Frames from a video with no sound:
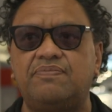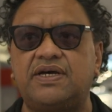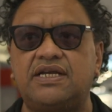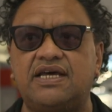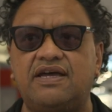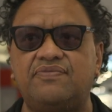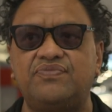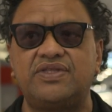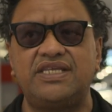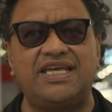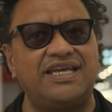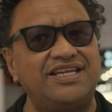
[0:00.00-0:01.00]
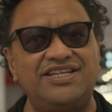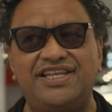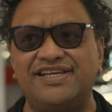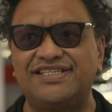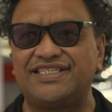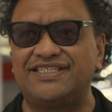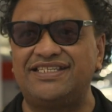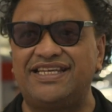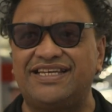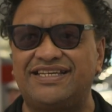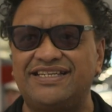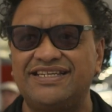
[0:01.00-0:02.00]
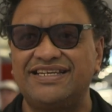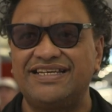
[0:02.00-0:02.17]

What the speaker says: But yeah, India is India.